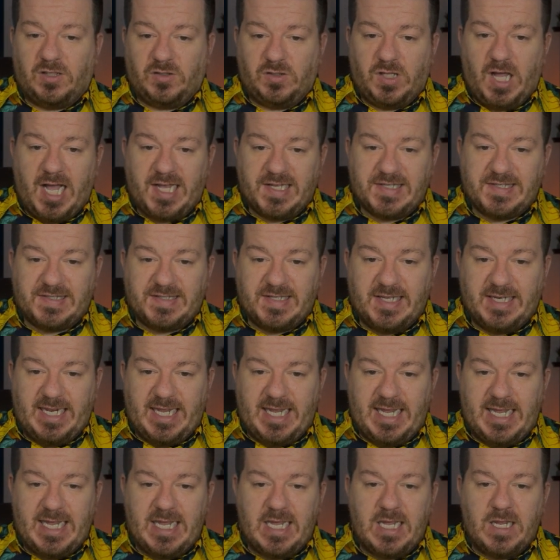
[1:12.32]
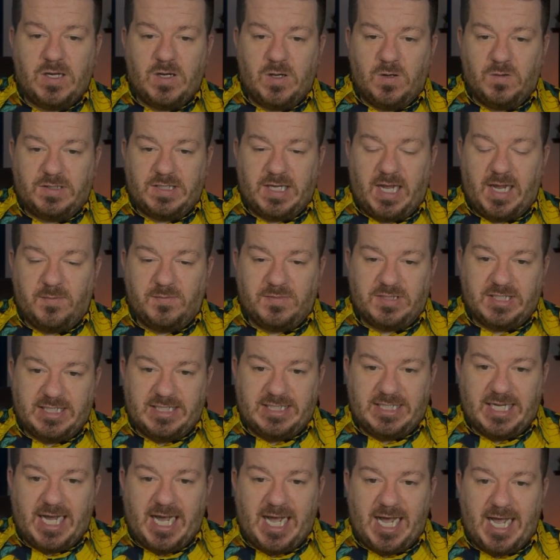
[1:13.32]
Lost City, No Time to
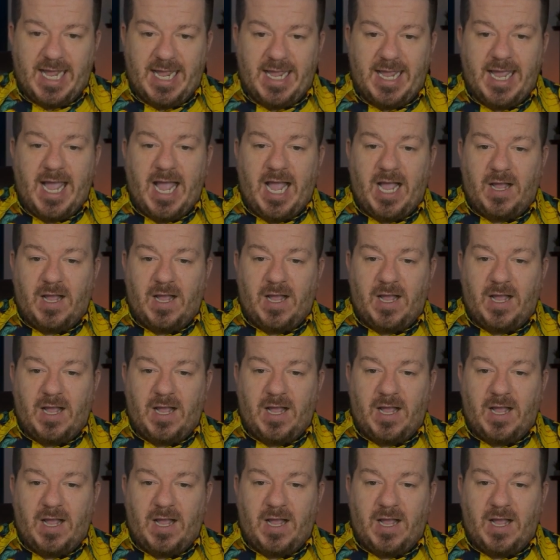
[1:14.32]
Die,